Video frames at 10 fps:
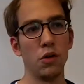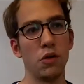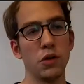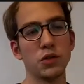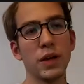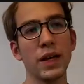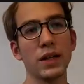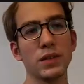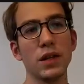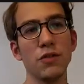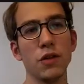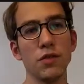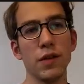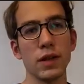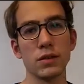The strike has an awful
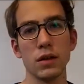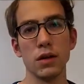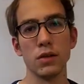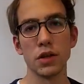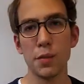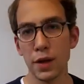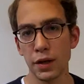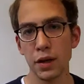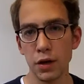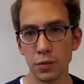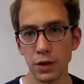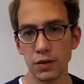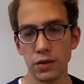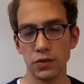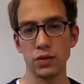effect on the Quebec economy.
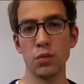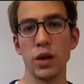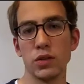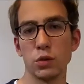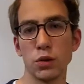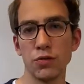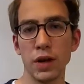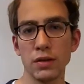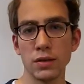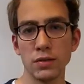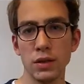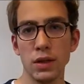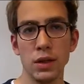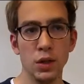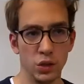This is why it's so effective.
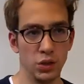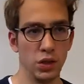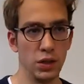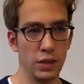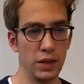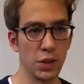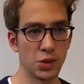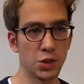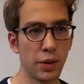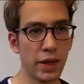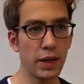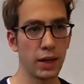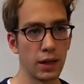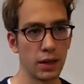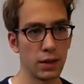Now,
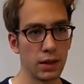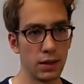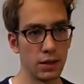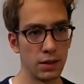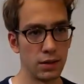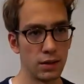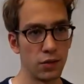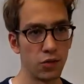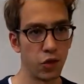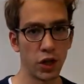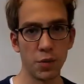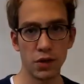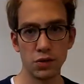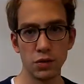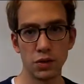striking for Quebec
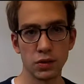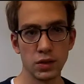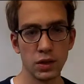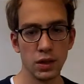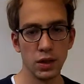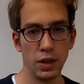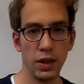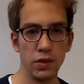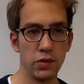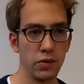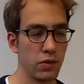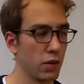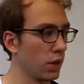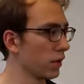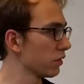students is
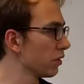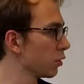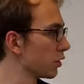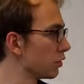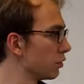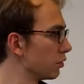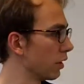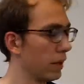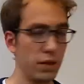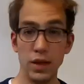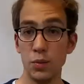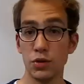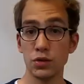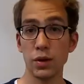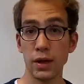similar to a labor
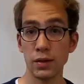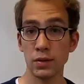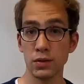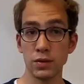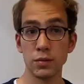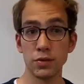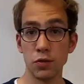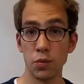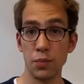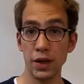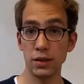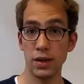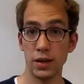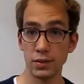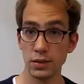strike. So we form picket
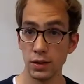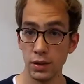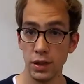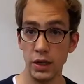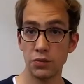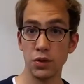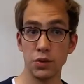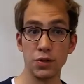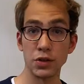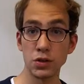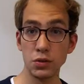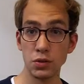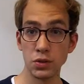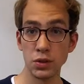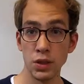lines in front of our
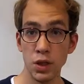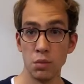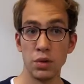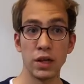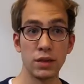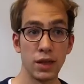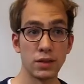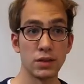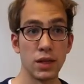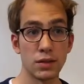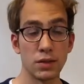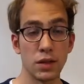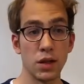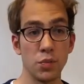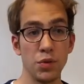schools, picket lines that
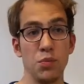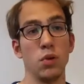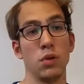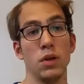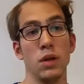people